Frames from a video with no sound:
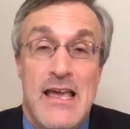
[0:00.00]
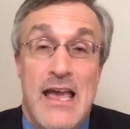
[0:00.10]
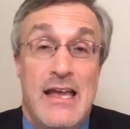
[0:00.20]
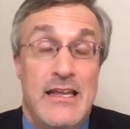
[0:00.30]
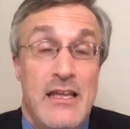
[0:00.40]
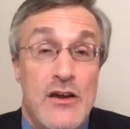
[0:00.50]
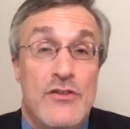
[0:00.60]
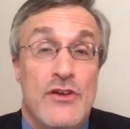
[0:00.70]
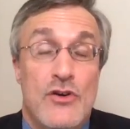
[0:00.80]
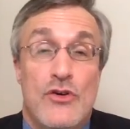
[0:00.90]
And here
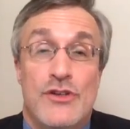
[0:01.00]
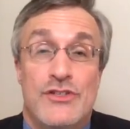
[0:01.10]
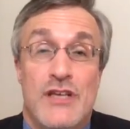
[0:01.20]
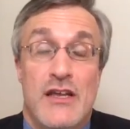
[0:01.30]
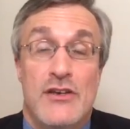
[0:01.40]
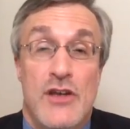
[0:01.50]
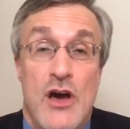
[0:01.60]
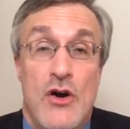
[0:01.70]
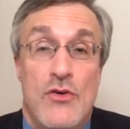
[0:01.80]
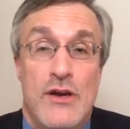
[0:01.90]
the court said
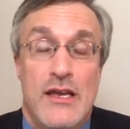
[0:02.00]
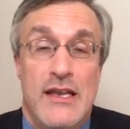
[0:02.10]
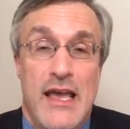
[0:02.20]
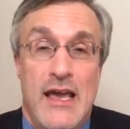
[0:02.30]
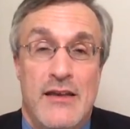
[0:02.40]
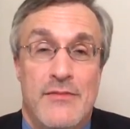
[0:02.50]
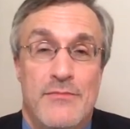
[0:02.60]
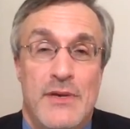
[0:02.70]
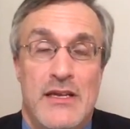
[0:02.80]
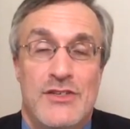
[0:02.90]
no, it
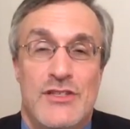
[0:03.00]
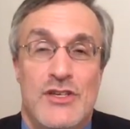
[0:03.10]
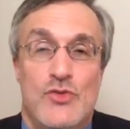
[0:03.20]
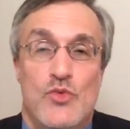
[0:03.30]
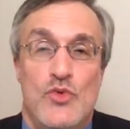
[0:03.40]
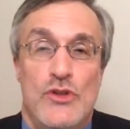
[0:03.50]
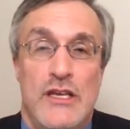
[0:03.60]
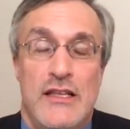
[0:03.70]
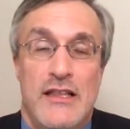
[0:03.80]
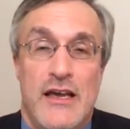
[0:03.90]
hadn't, because these
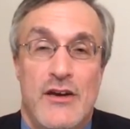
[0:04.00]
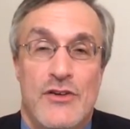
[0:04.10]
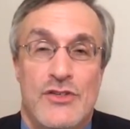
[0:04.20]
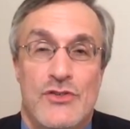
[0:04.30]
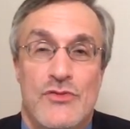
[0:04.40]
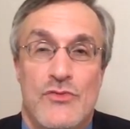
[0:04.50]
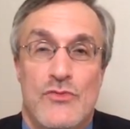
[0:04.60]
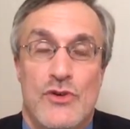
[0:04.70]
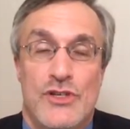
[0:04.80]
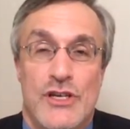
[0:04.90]
ruling letters
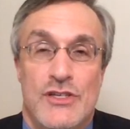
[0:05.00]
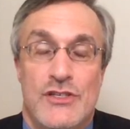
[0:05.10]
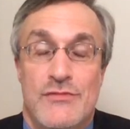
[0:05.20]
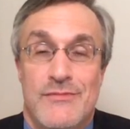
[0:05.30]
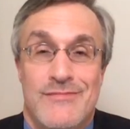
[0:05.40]
were just